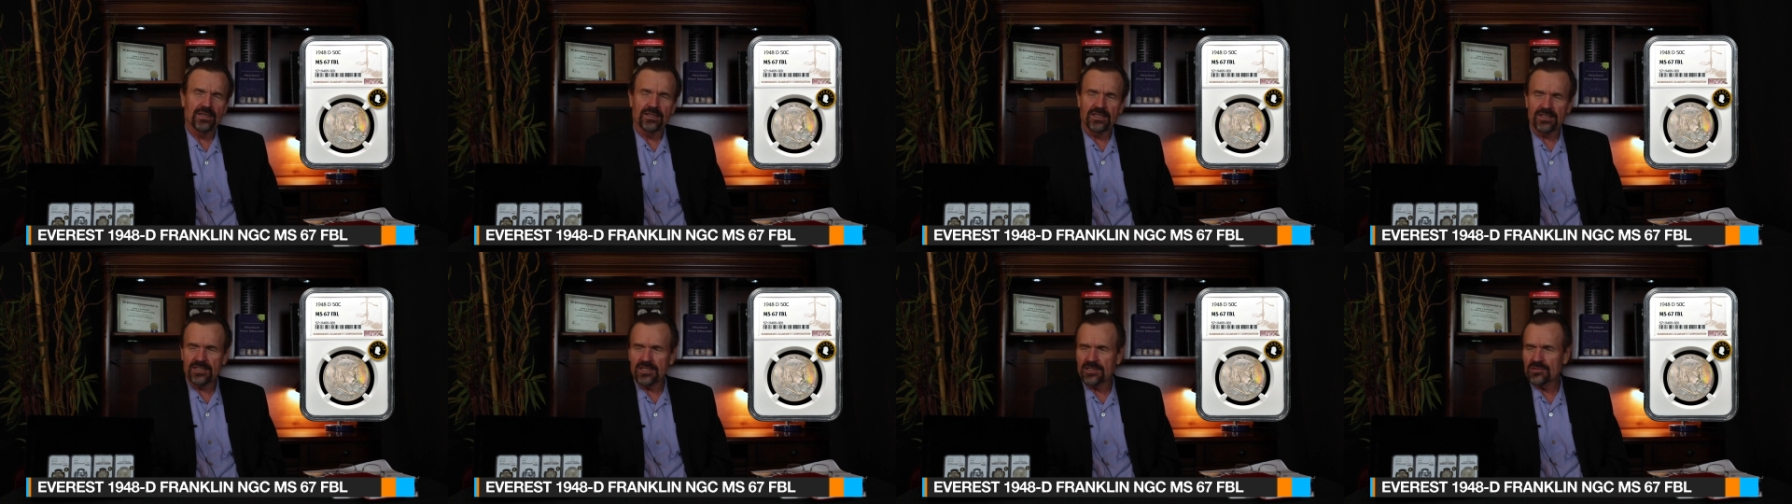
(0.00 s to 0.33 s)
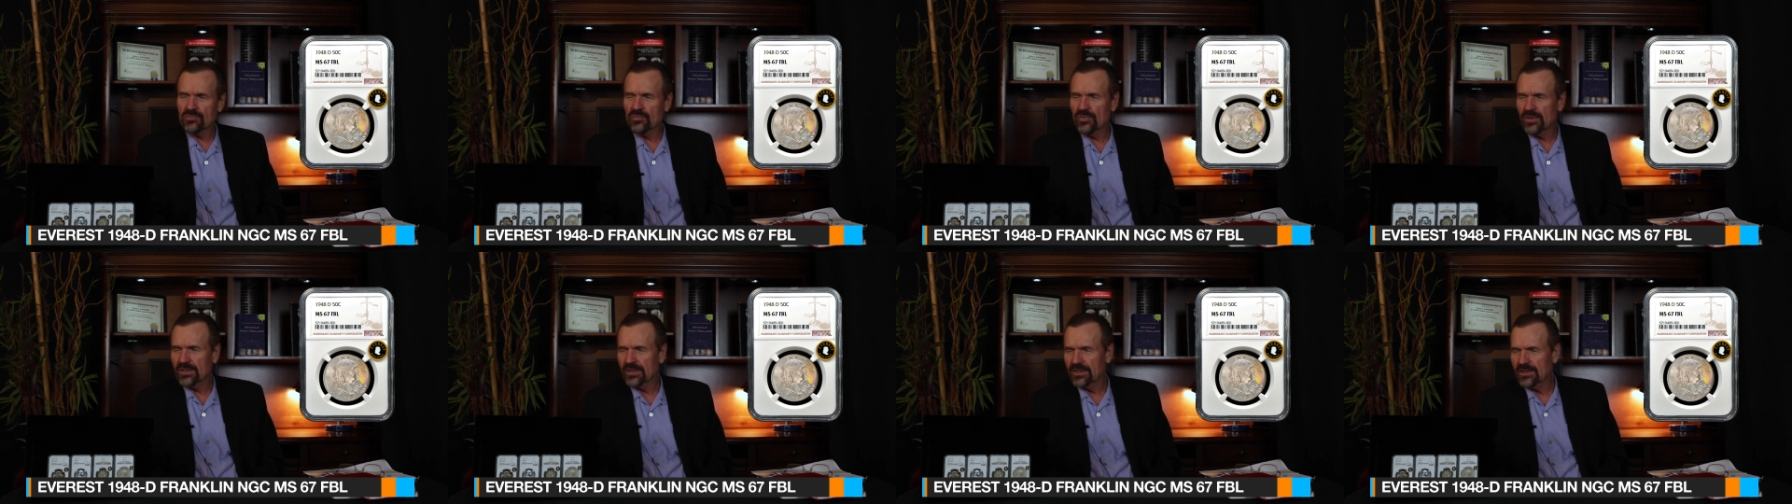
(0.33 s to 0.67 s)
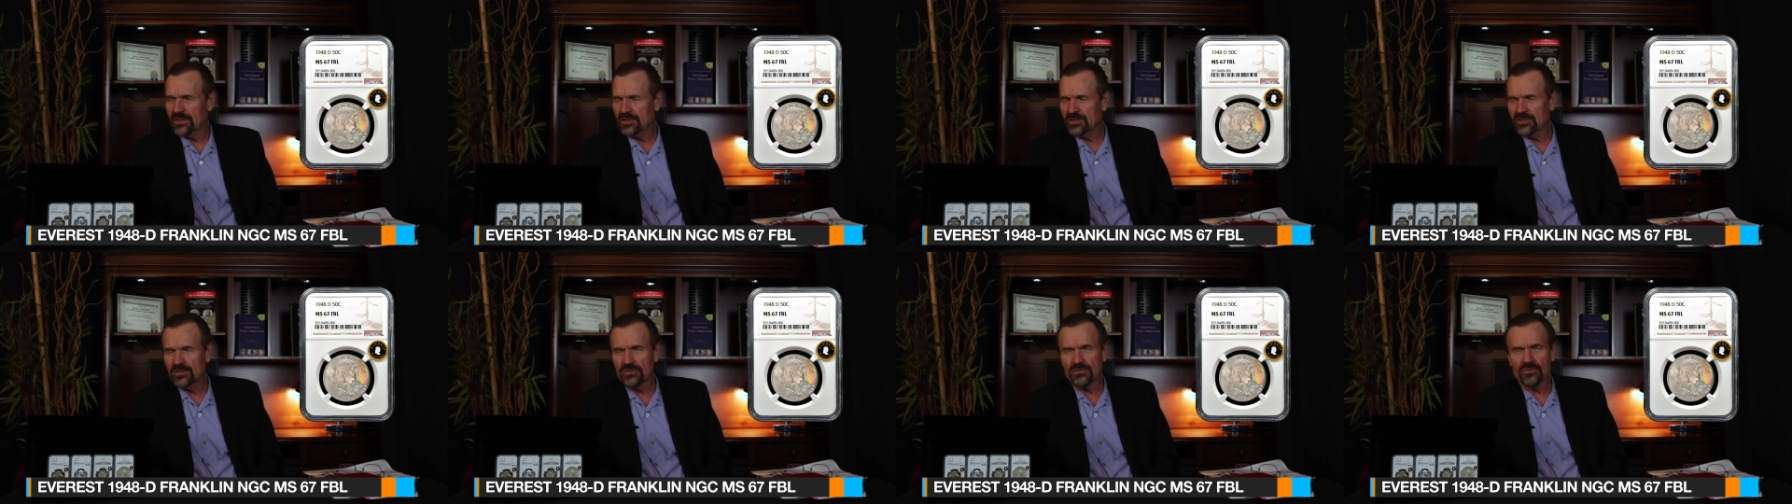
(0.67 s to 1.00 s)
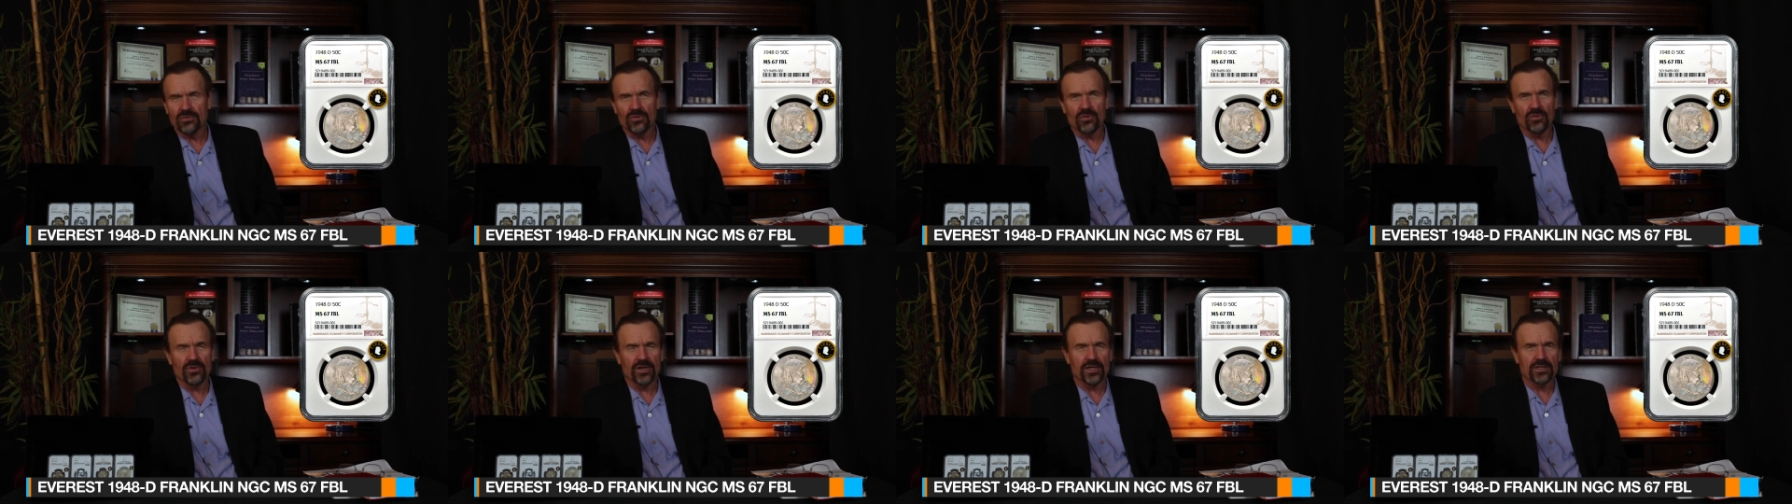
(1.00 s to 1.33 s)
This is one of the two
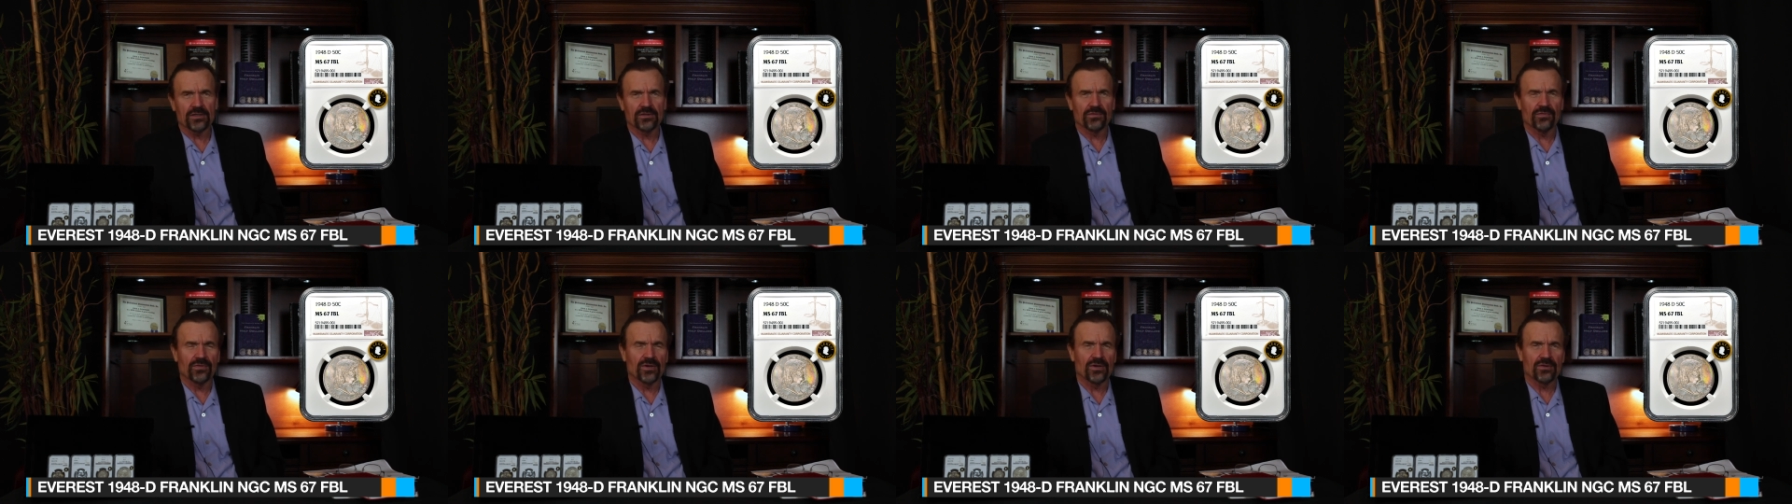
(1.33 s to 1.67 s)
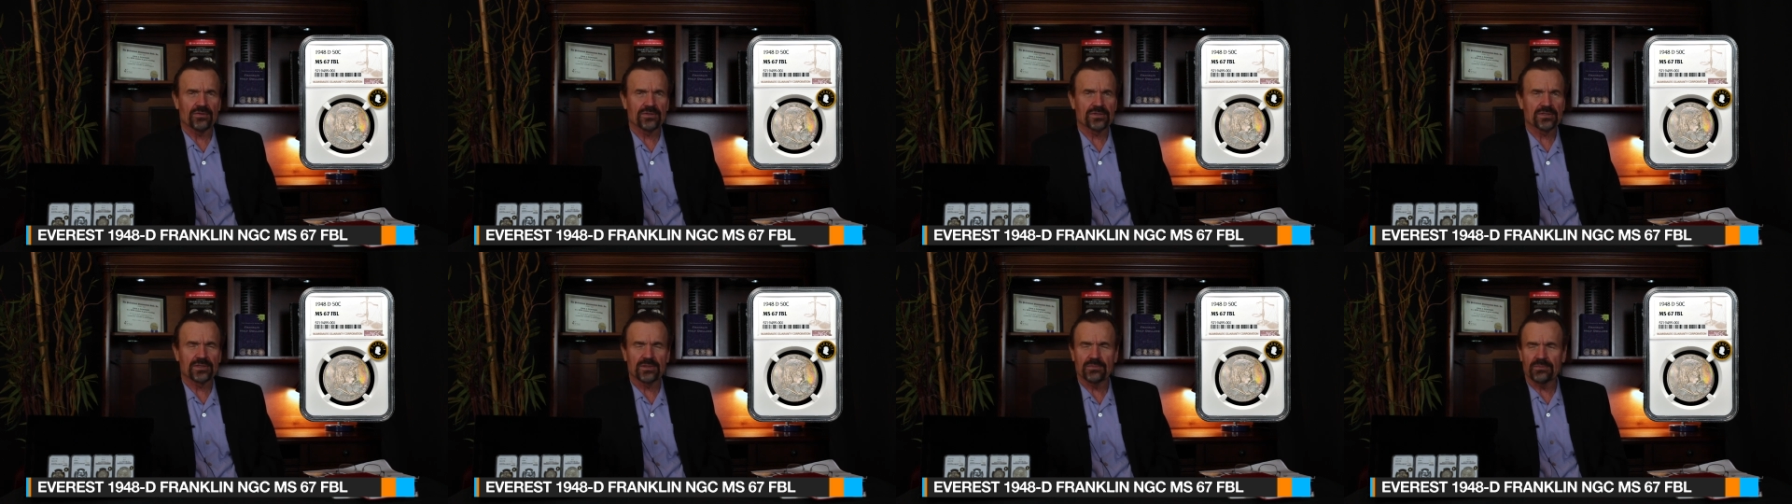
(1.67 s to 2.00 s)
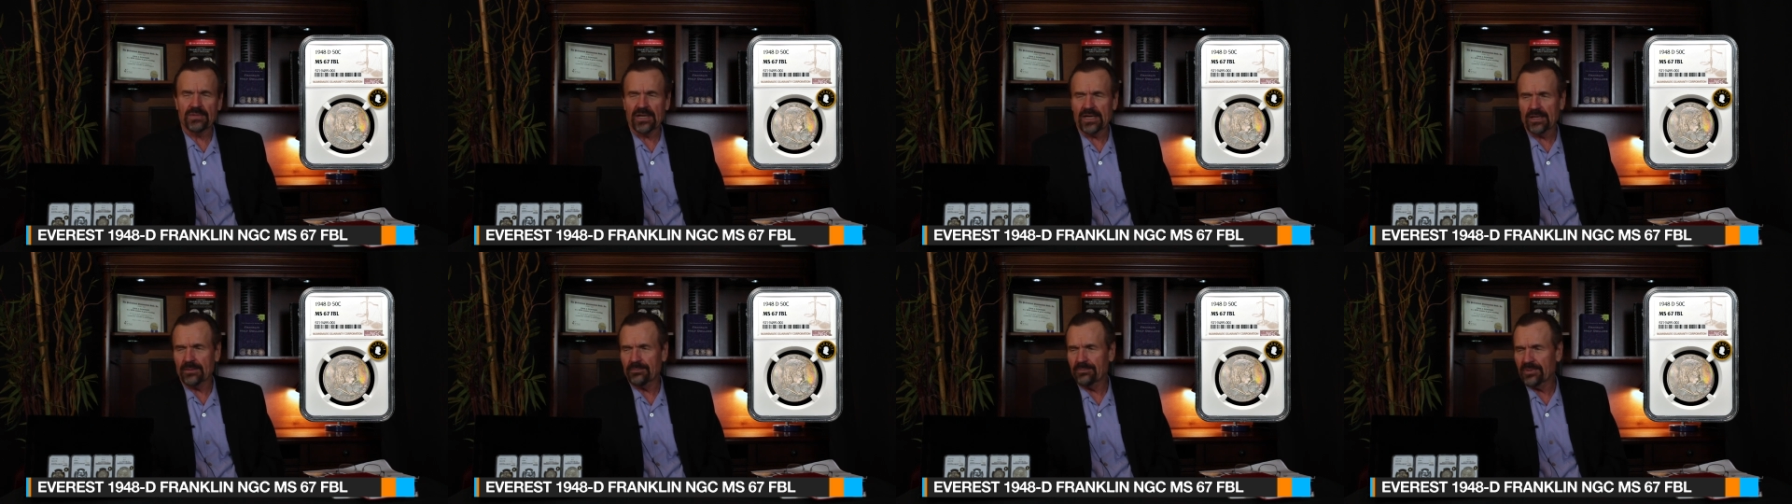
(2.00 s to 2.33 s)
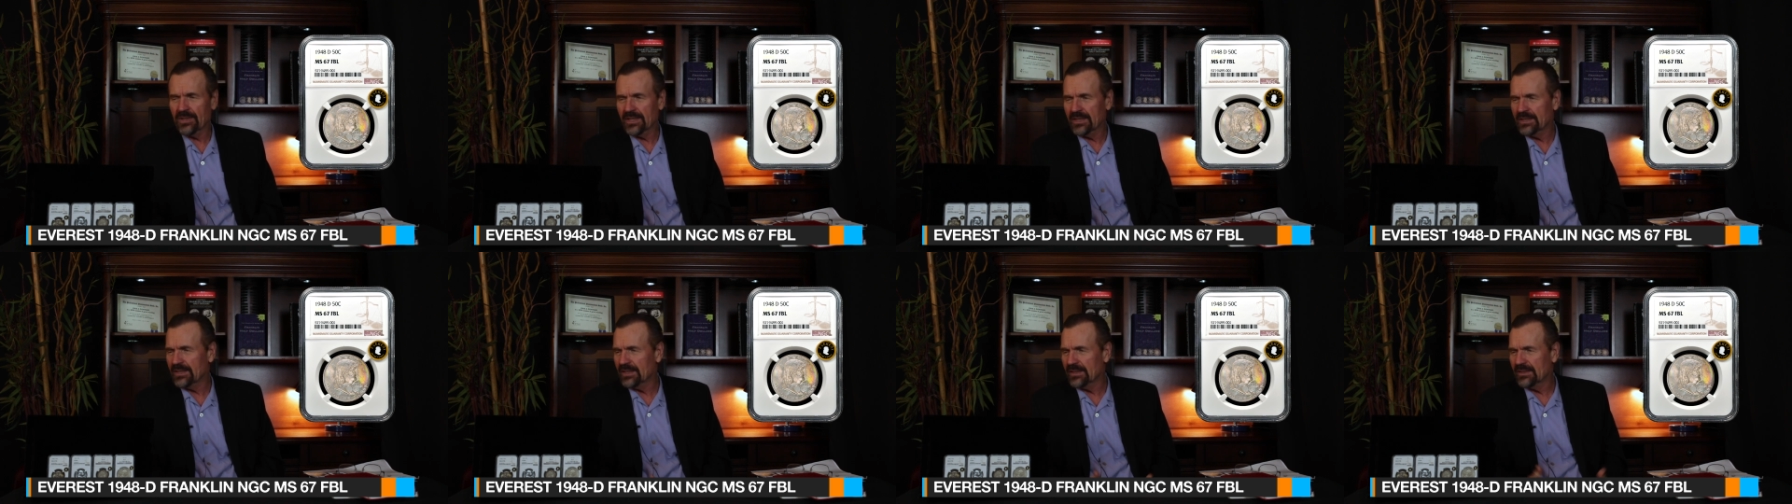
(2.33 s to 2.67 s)
coins, folks. In my
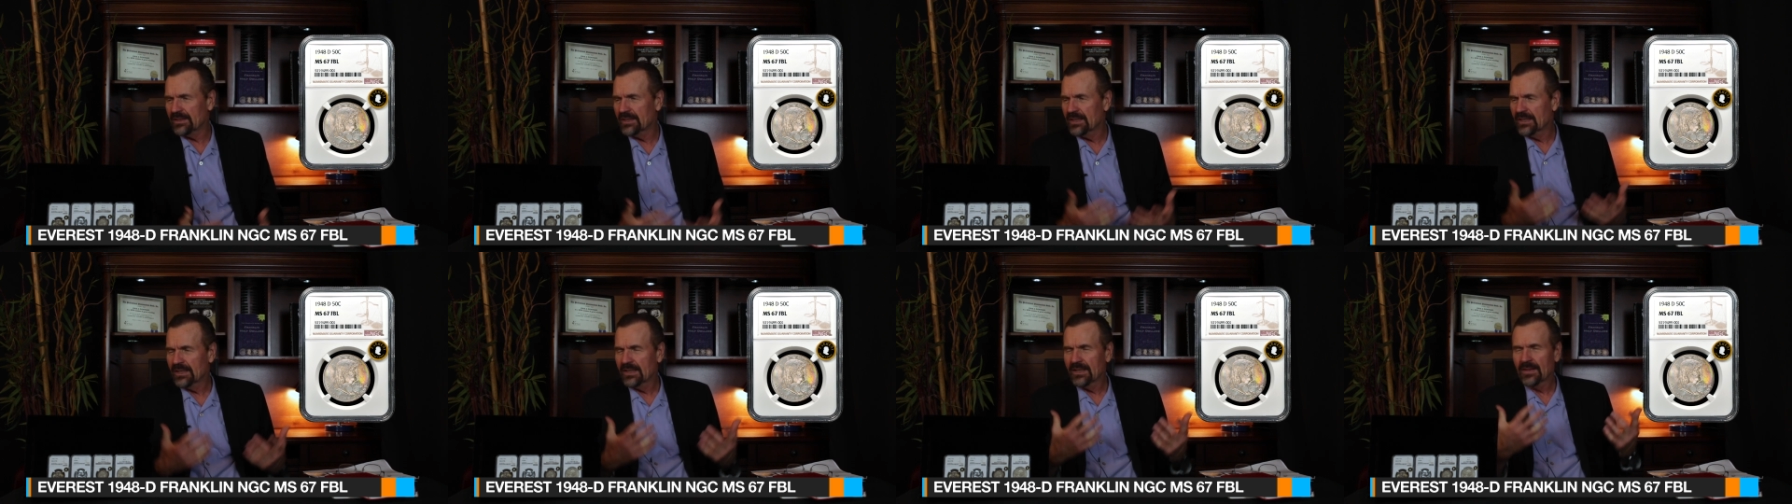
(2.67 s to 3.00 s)
opinion,